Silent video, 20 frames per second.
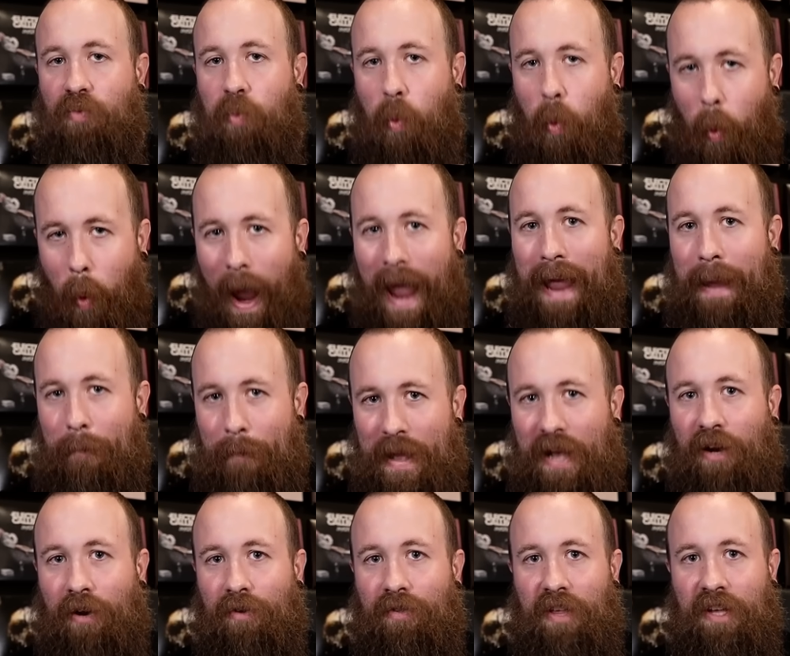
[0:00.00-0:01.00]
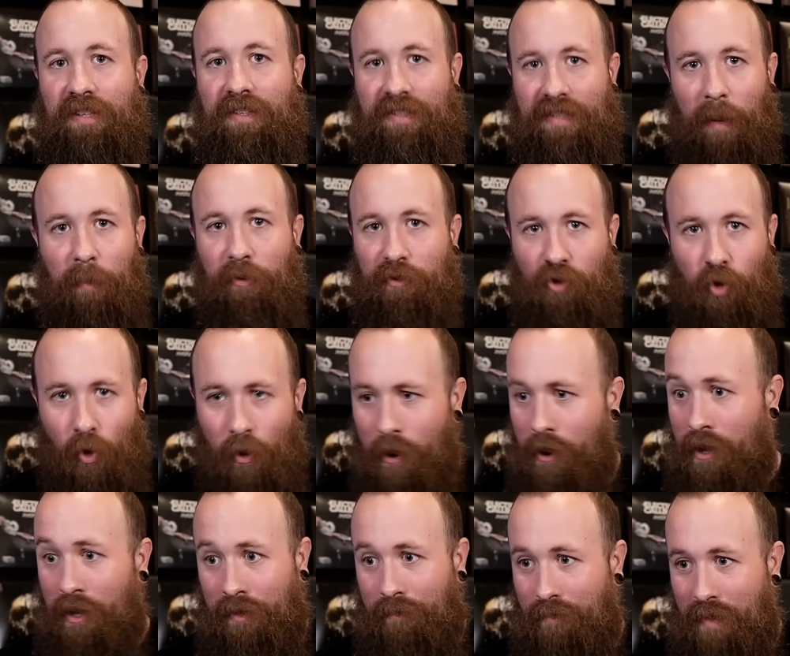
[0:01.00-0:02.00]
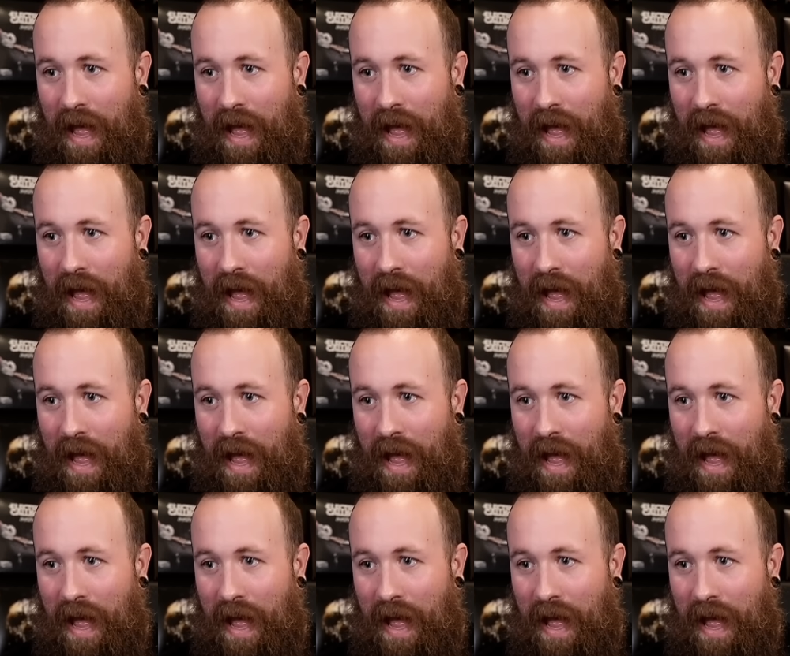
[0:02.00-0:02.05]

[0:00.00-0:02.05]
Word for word: way bigger than Sepultura